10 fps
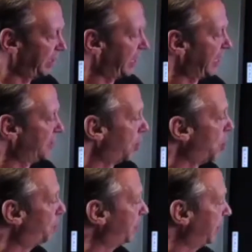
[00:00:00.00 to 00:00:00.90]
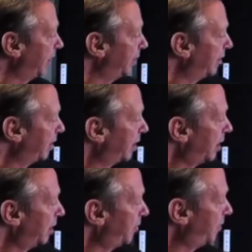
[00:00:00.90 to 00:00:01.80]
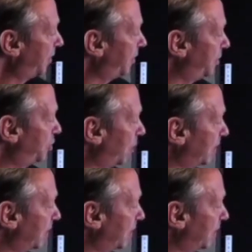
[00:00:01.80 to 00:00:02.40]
an opening of the joint